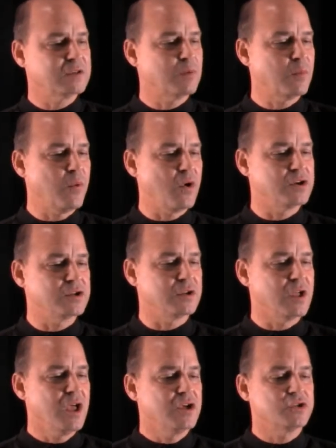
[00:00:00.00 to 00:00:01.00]

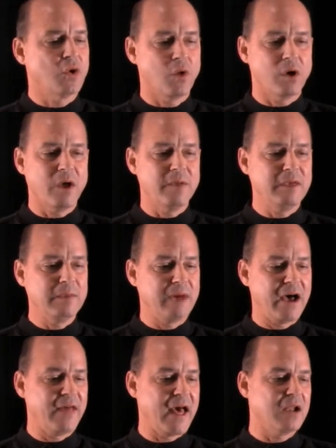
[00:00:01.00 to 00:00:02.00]
proportion. So what do I mean
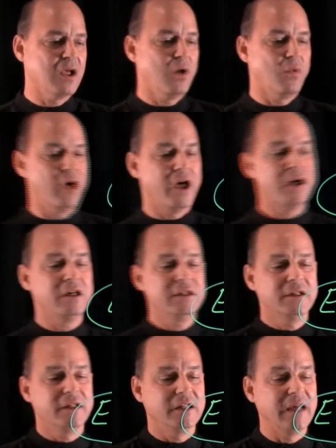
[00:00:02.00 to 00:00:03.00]
by that? Well,
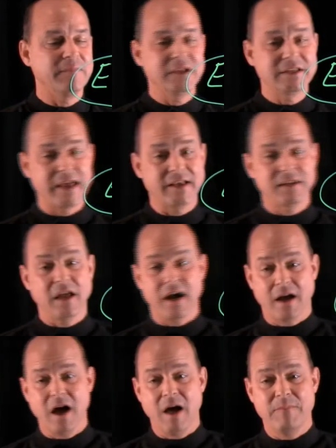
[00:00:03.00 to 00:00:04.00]
let me take a
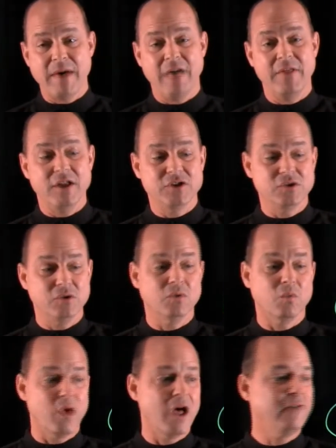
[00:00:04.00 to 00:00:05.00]
compound that you're
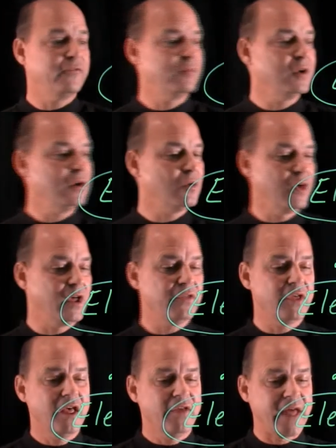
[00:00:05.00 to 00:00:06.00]
well familiar
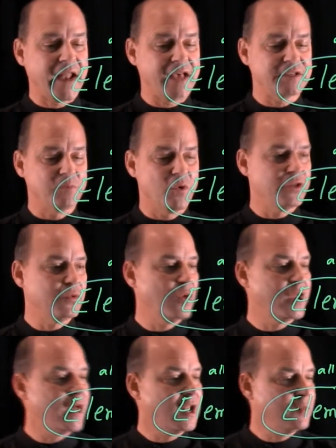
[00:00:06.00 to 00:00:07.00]
with that has more than
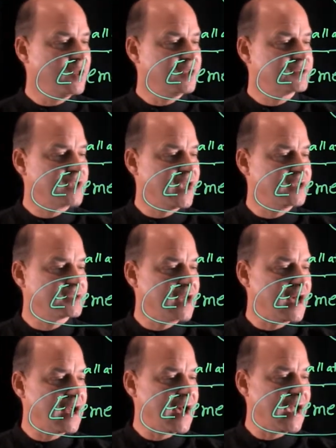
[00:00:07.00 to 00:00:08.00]
one element. Say it's
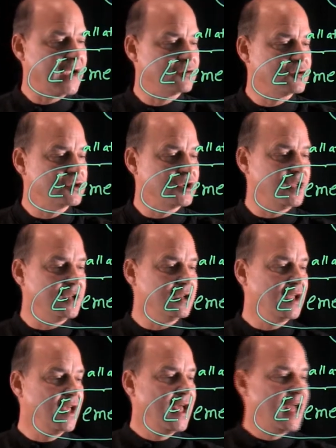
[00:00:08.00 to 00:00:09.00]
got hydrogen
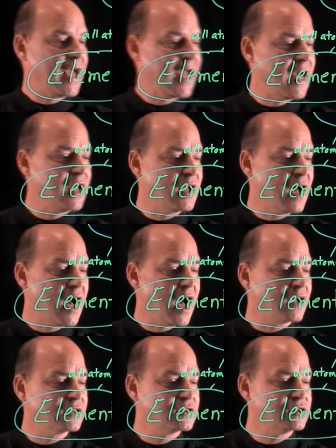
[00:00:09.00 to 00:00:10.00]
and
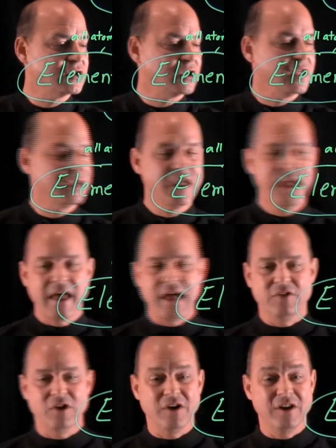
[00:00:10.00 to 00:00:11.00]
oxygen,
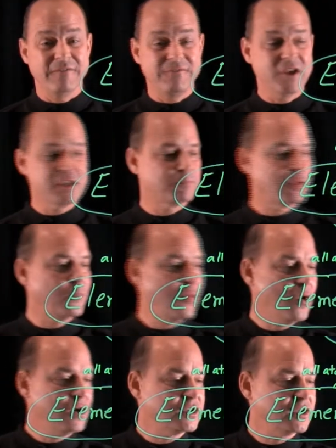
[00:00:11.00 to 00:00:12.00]
and they're in a fixed
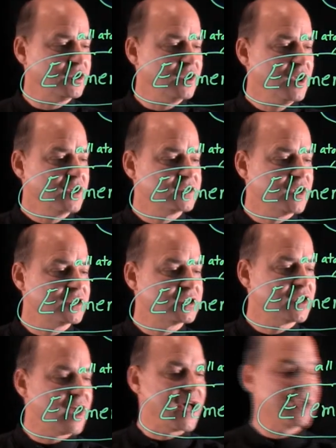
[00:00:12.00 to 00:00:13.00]
proportion such
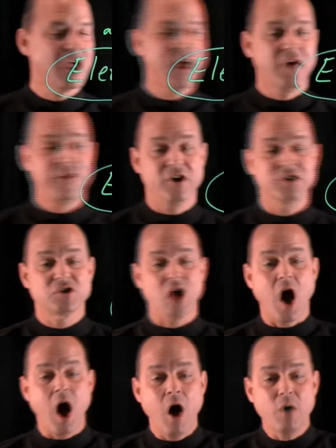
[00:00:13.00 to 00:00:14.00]
that there's
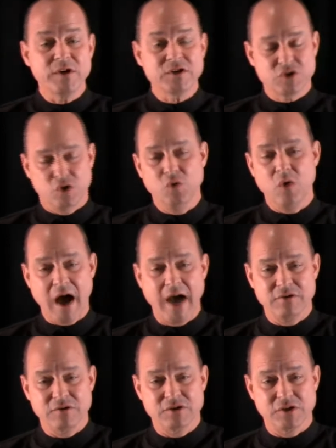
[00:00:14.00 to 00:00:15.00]
always 2
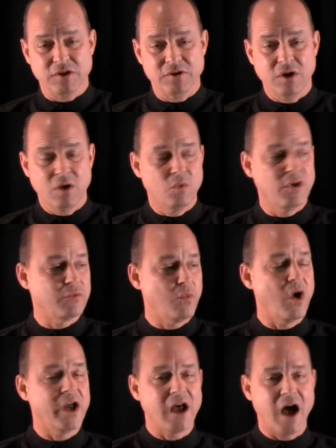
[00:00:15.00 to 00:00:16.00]
hydrogen with
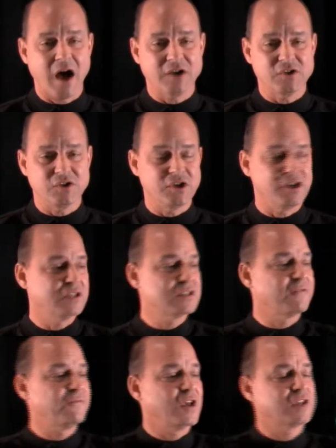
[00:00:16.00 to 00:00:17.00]
1 oxygen. It's
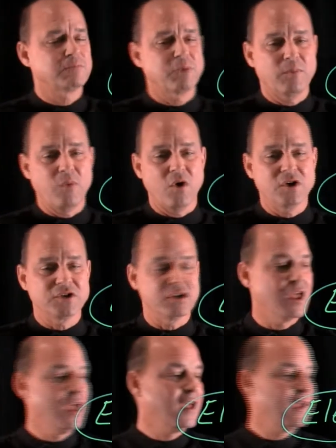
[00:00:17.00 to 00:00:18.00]
a fixed proportion.
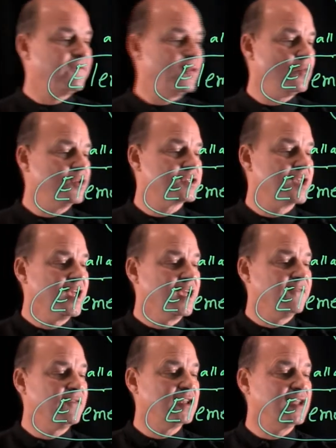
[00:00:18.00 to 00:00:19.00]
If
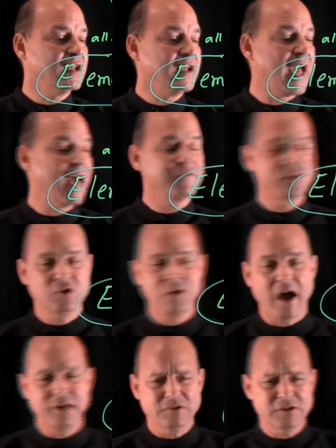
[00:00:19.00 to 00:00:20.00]
it didn't have 2
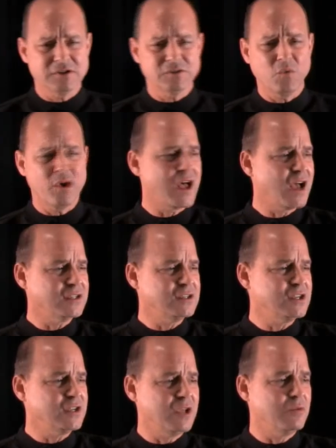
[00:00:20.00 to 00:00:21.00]
hydrogens and 1
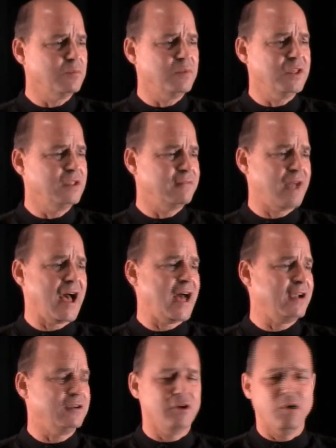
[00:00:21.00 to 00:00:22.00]
oxygen, it would be,
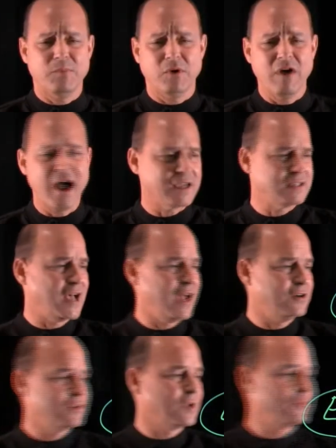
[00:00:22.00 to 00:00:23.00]
I don't know,
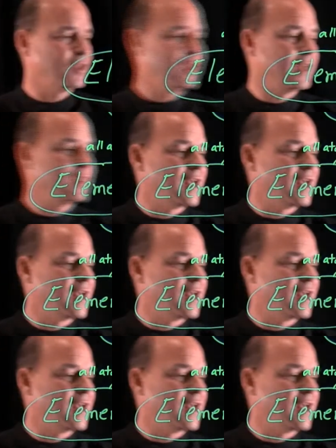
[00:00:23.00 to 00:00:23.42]
peroxide or something like